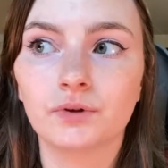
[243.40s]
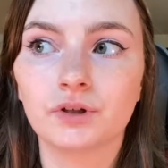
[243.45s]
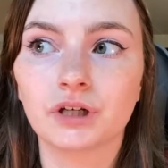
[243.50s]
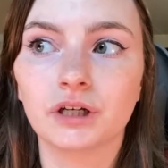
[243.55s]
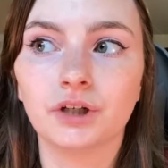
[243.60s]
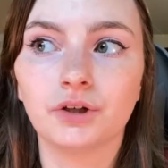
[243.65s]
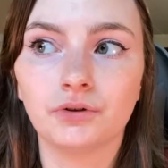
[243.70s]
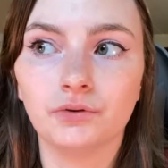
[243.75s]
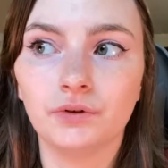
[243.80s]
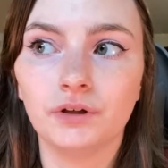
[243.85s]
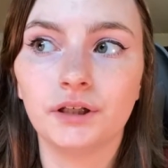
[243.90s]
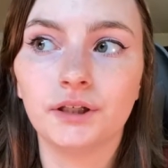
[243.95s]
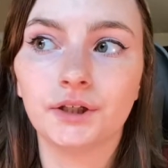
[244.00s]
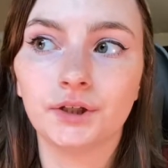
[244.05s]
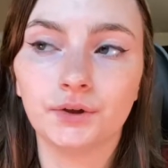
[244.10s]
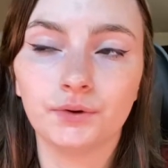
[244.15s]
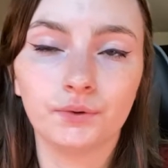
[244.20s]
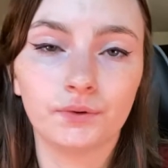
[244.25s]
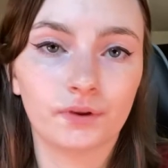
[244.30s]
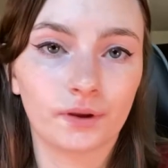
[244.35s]
which I do need to
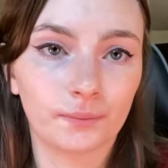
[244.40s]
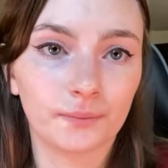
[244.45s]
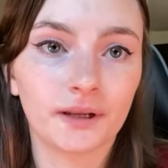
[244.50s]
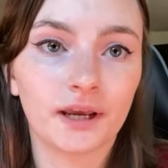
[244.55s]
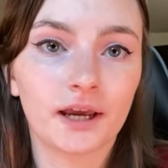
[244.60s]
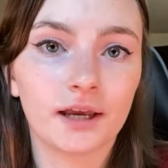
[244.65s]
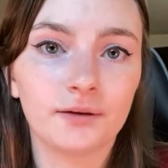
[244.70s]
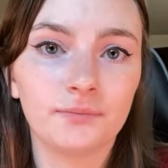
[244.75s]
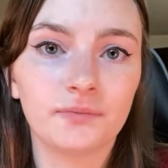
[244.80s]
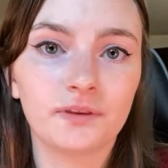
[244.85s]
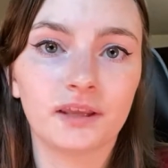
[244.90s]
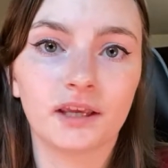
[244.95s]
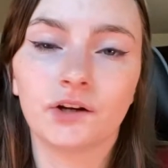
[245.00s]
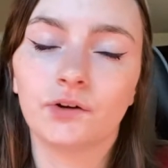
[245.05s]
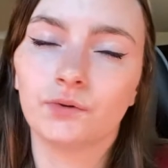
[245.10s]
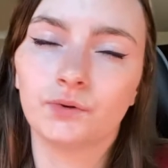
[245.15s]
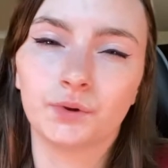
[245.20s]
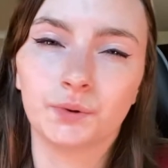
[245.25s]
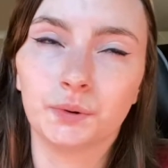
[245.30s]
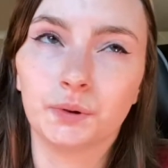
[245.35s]
do sometimes, I
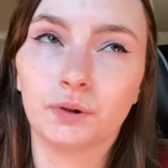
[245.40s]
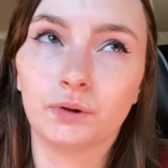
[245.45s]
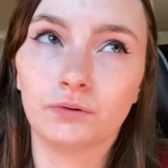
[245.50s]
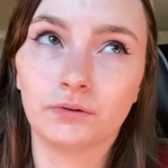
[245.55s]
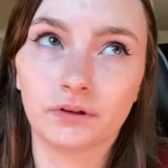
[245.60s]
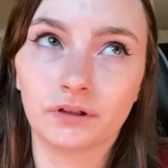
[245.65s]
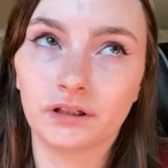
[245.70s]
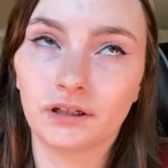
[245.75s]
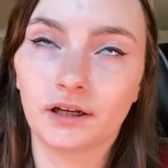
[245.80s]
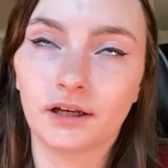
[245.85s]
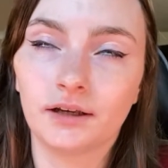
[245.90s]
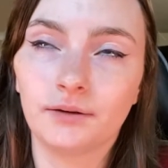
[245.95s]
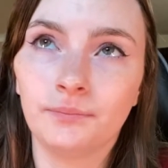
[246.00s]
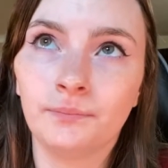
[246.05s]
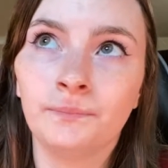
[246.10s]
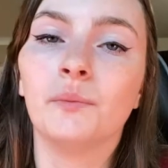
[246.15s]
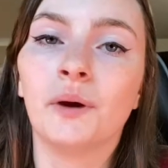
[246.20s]
don't do it all the time.